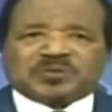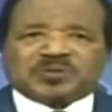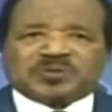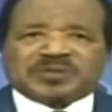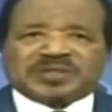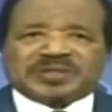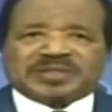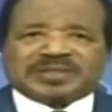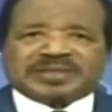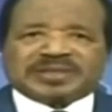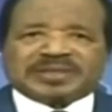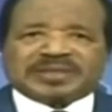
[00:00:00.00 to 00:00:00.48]

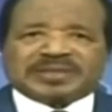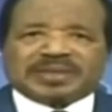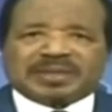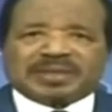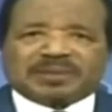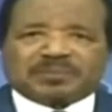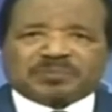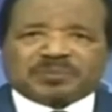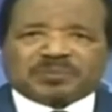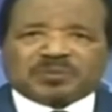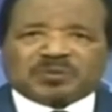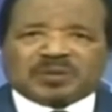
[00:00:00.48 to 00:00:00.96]
which
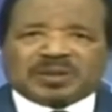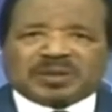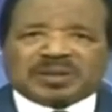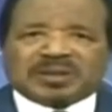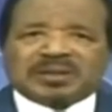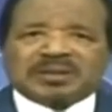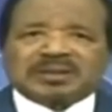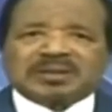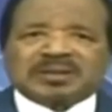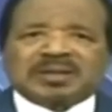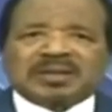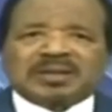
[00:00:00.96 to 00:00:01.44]
will
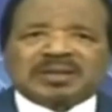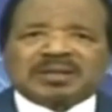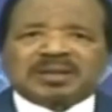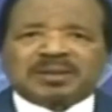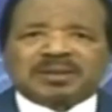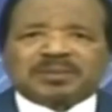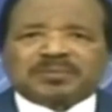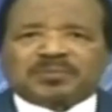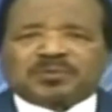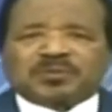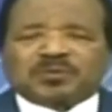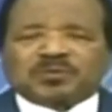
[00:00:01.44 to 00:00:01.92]

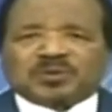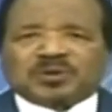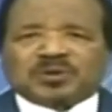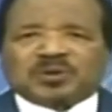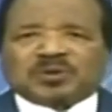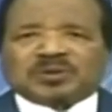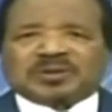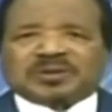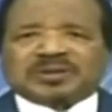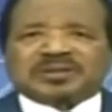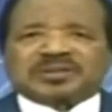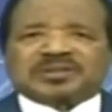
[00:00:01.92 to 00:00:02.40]
certainly
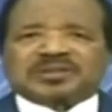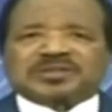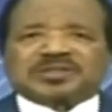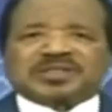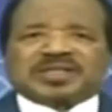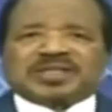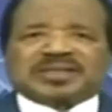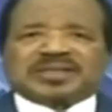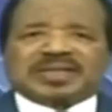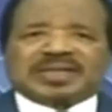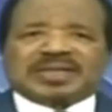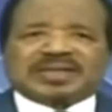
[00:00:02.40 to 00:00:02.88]
create
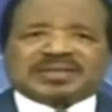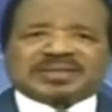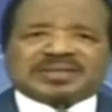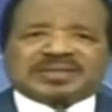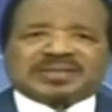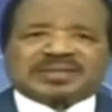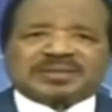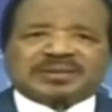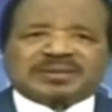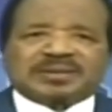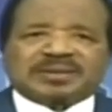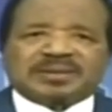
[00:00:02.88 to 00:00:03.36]
new
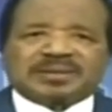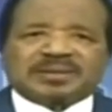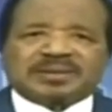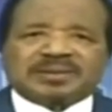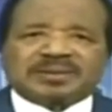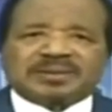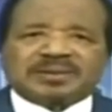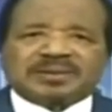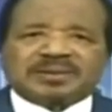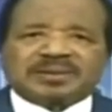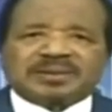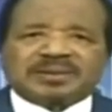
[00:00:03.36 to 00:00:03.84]
job
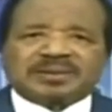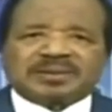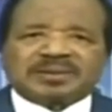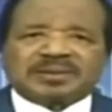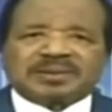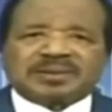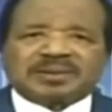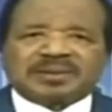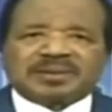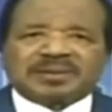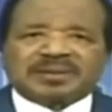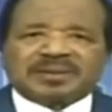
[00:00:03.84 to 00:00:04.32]

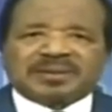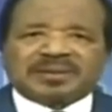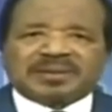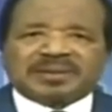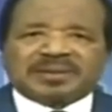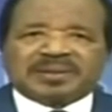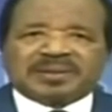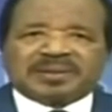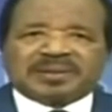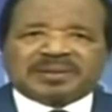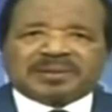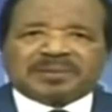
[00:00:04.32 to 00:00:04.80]
opportunities
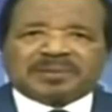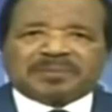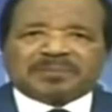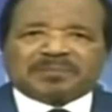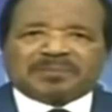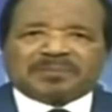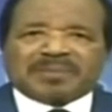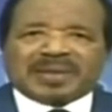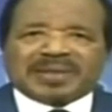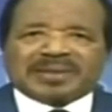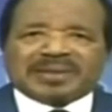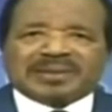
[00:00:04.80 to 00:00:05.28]

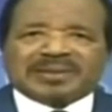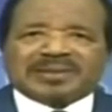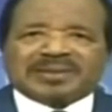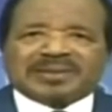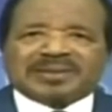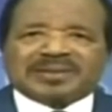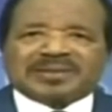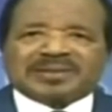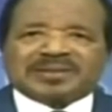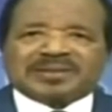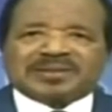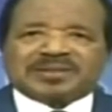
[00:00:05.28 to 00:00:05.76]
for our
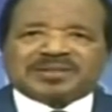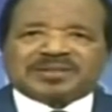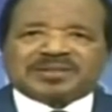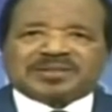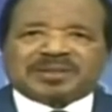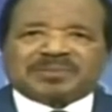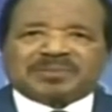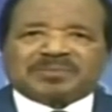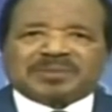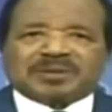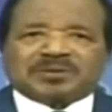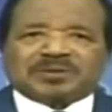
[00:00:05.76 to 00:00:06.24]
youth.